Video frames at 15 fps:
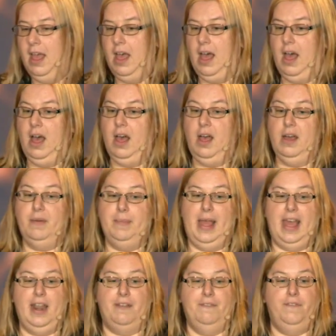Um,
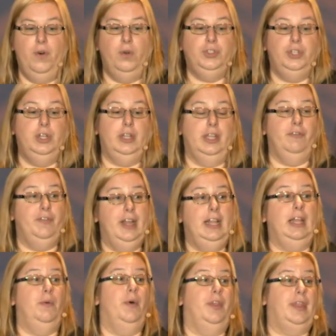and unfortunately,
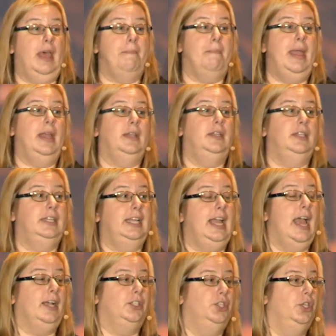really what that meant is he
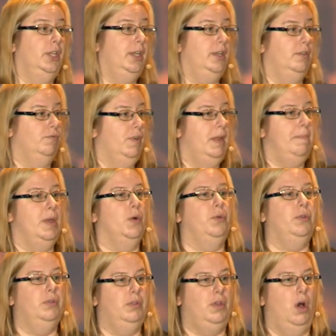actually
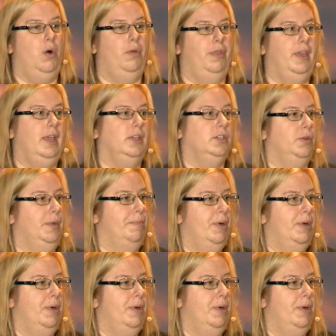rebuilt the whole thing. So we'd